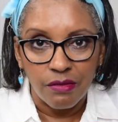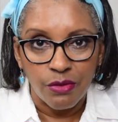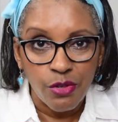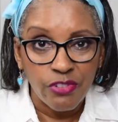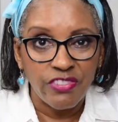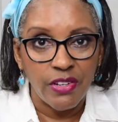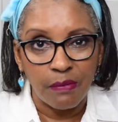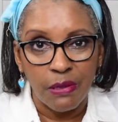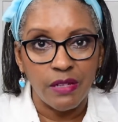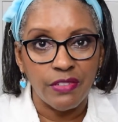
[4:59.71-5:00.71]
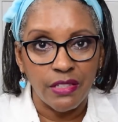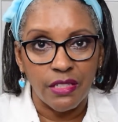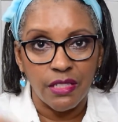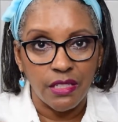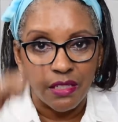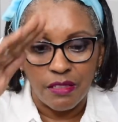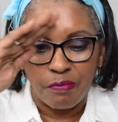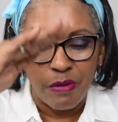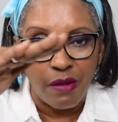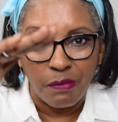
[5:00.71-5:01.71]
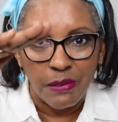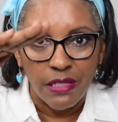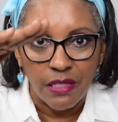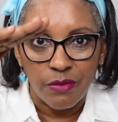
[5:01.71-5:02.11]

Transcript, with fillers: roof above it is probably